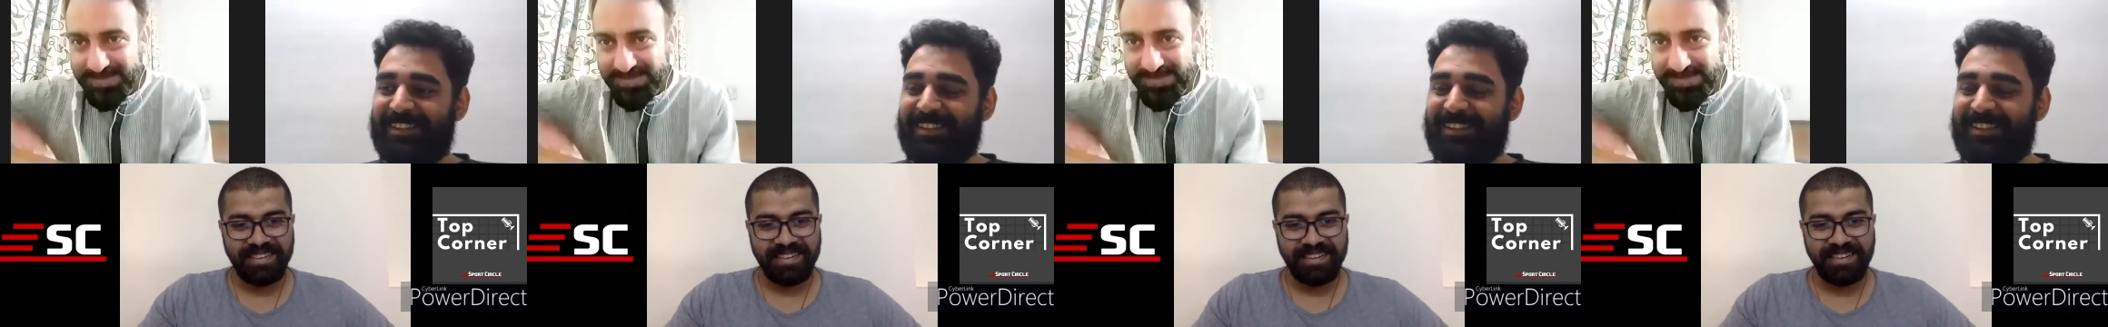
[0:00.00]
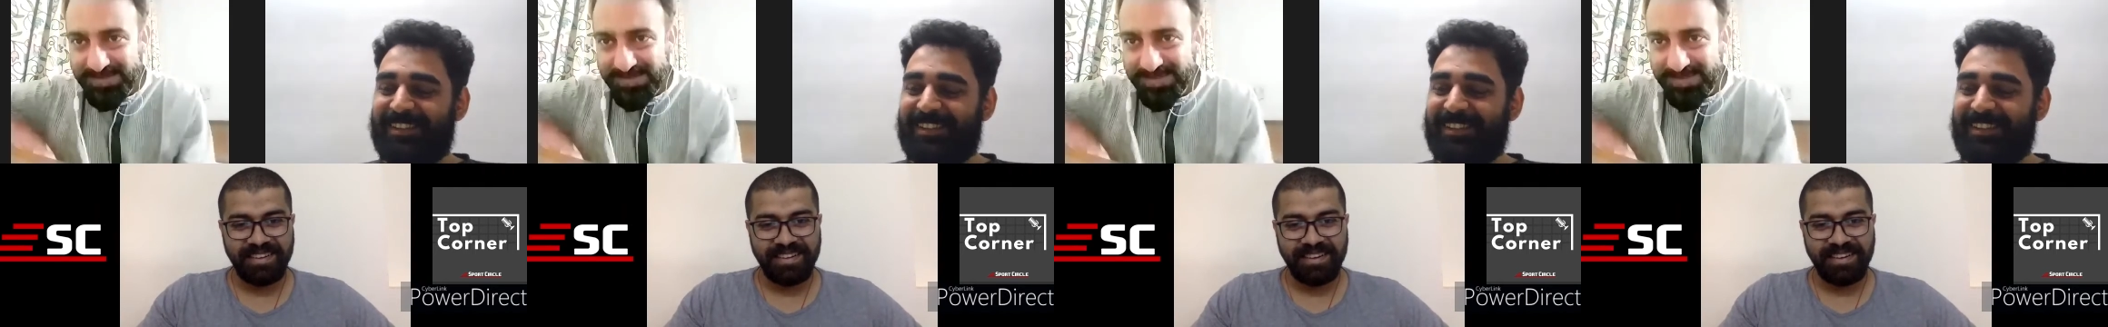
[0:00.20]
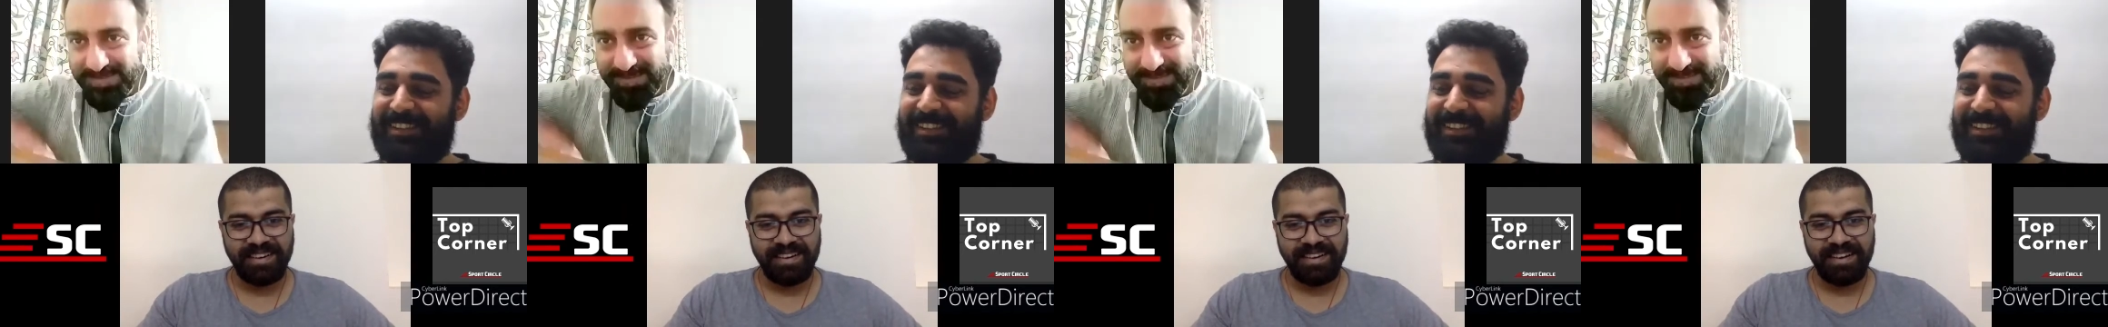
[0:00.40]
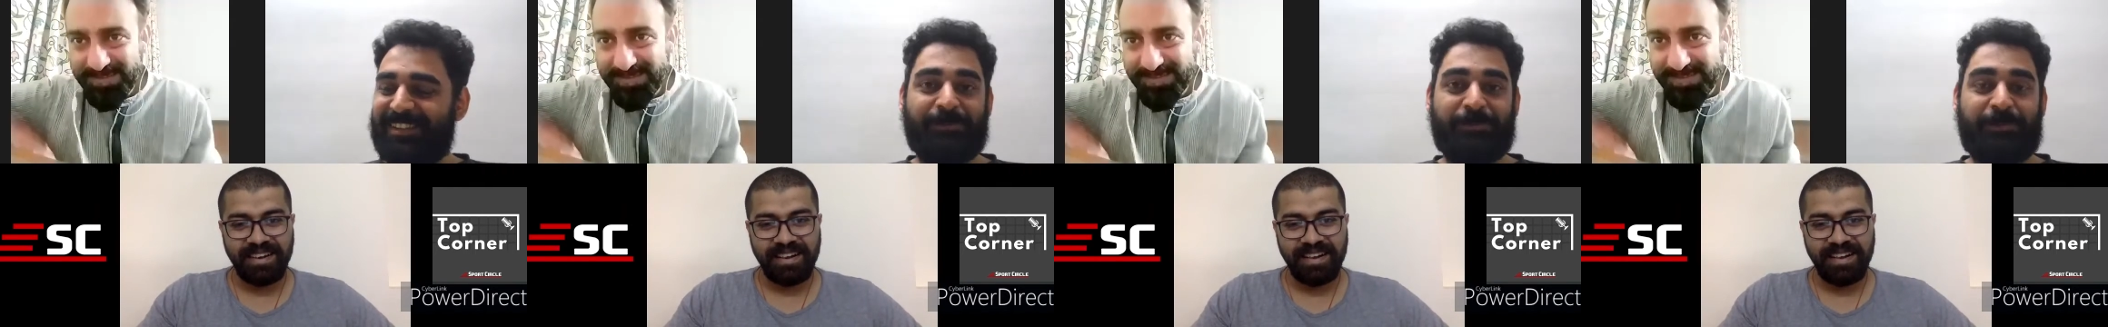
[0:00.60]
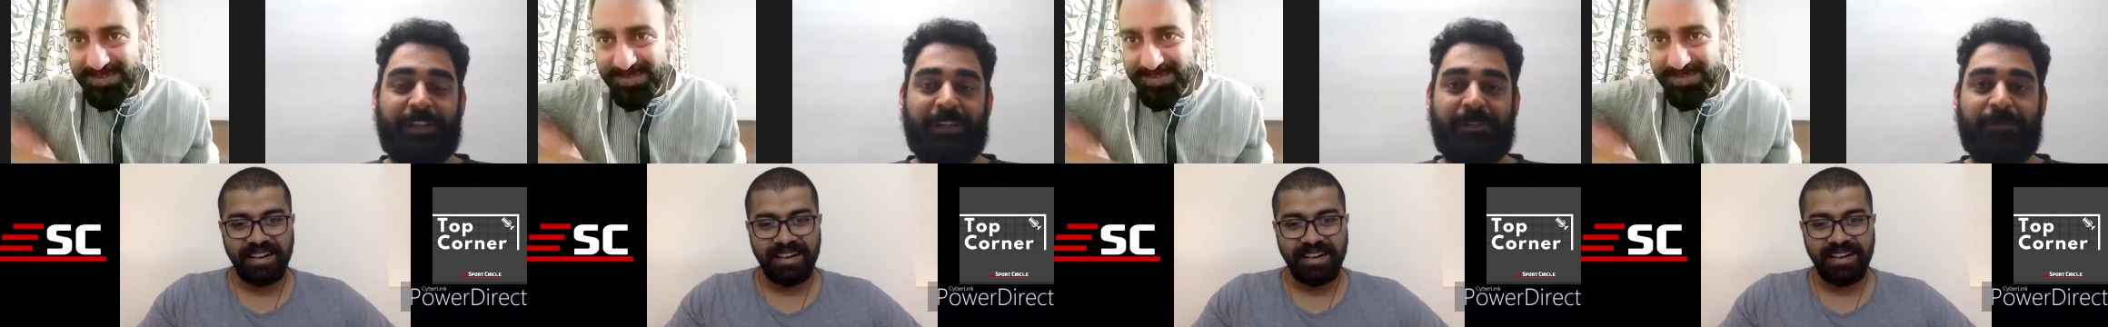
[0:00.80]
Speaker 1: Well,
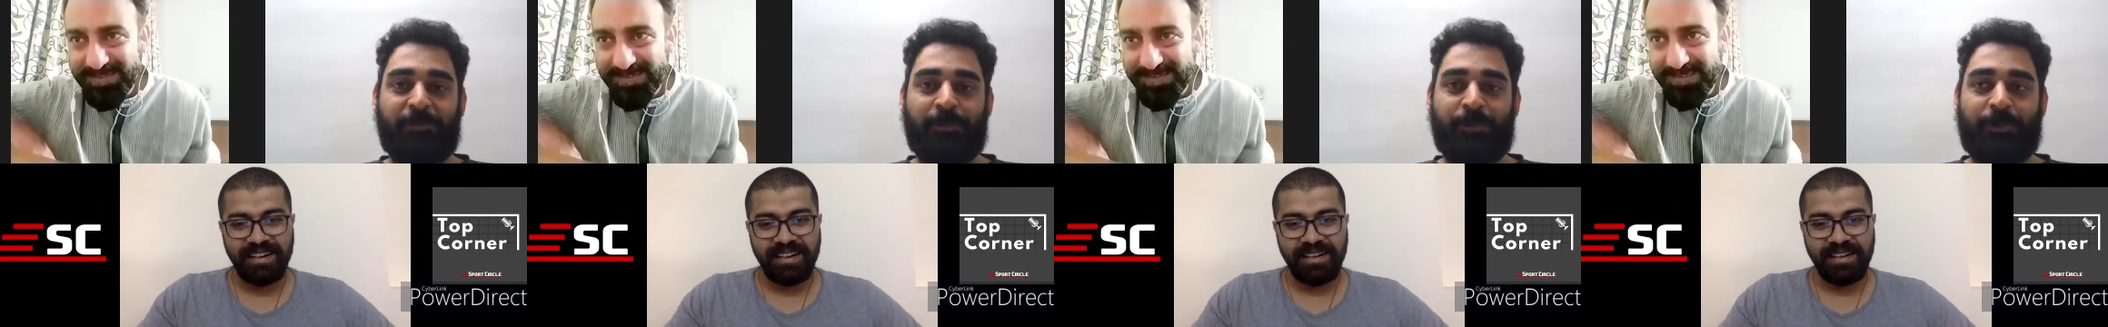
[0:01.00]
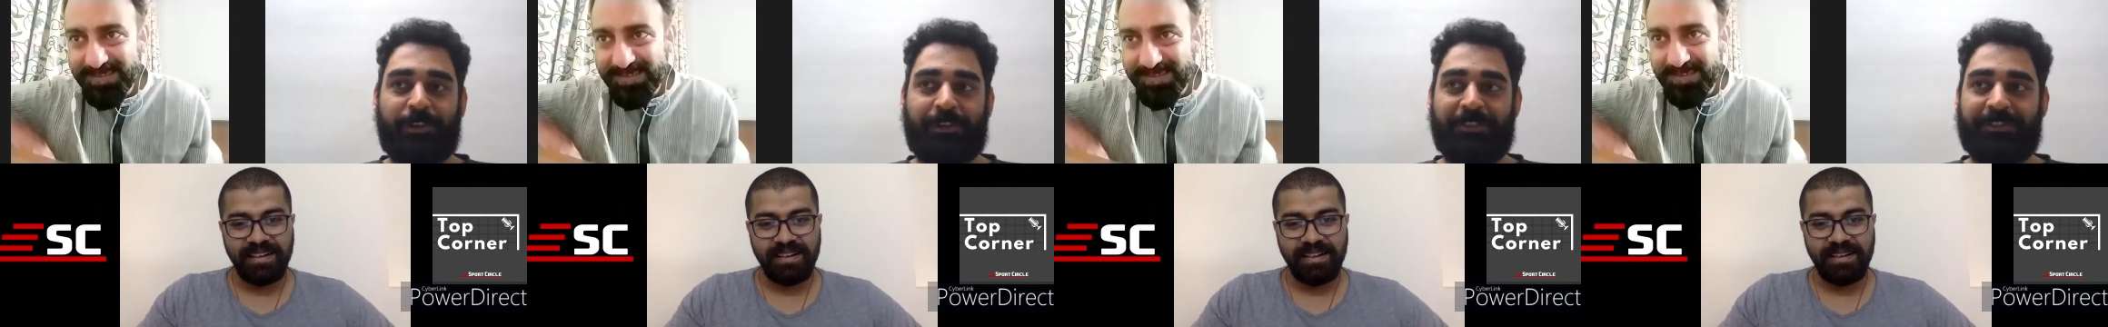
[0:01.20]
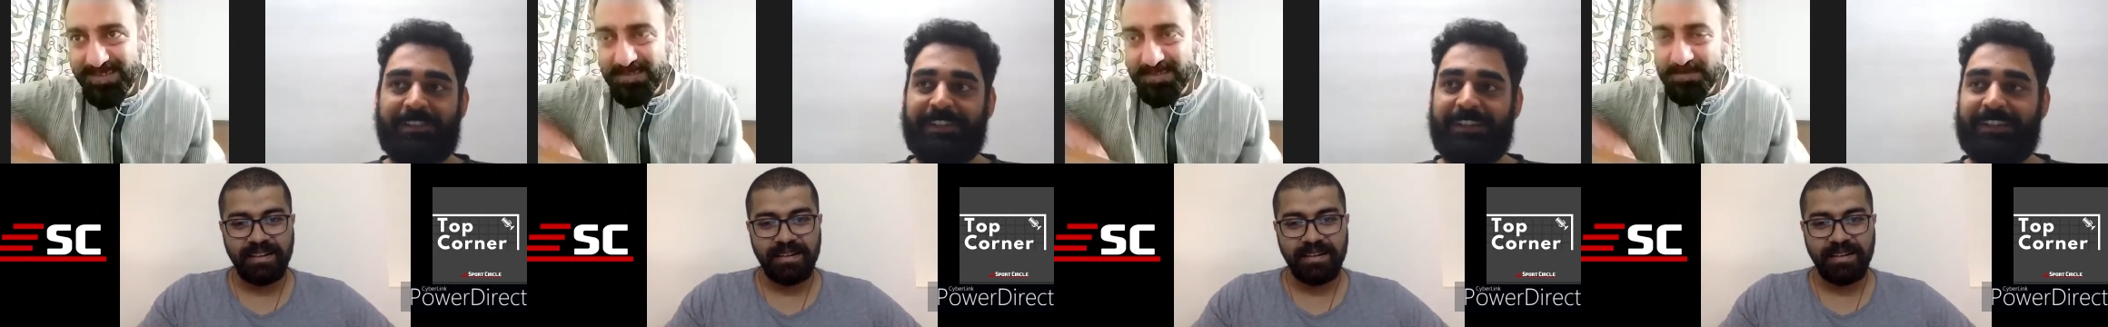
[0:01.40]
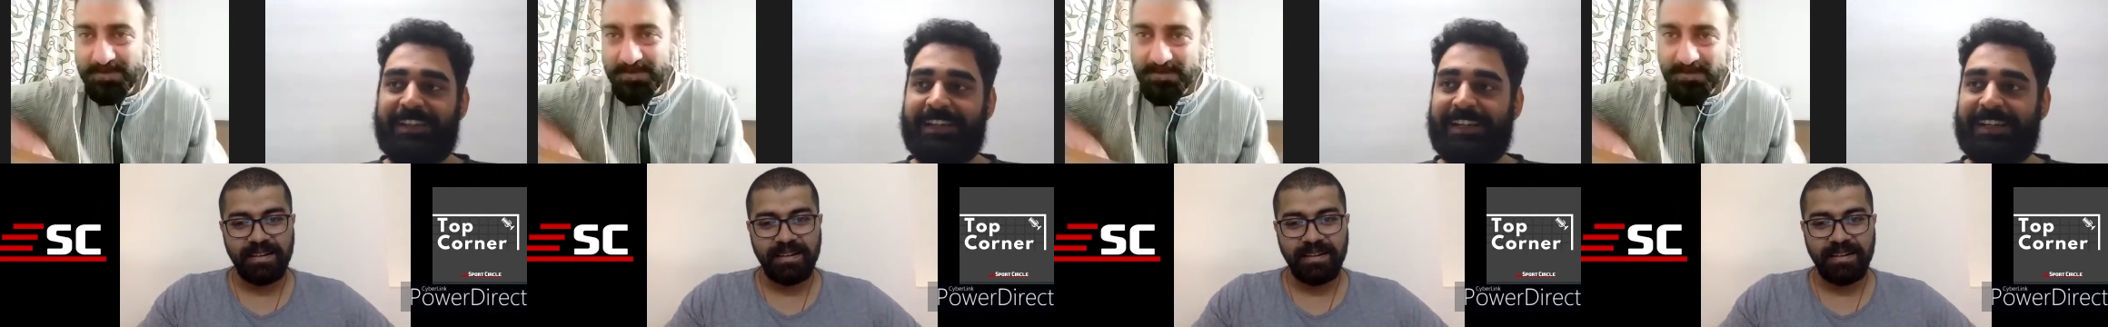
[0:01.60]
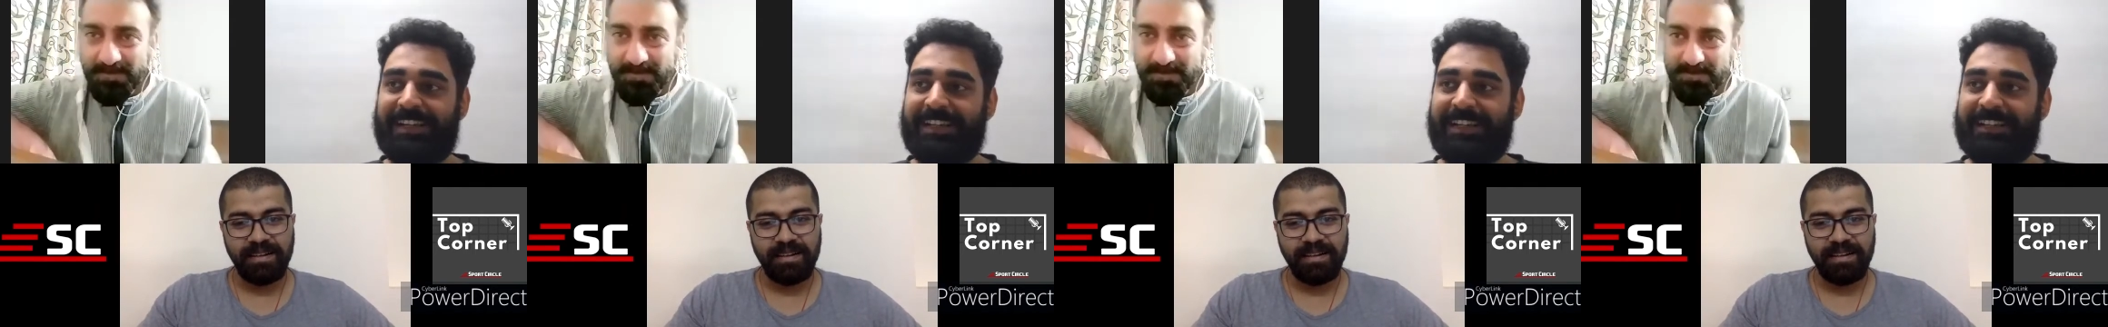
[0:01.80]
what to say?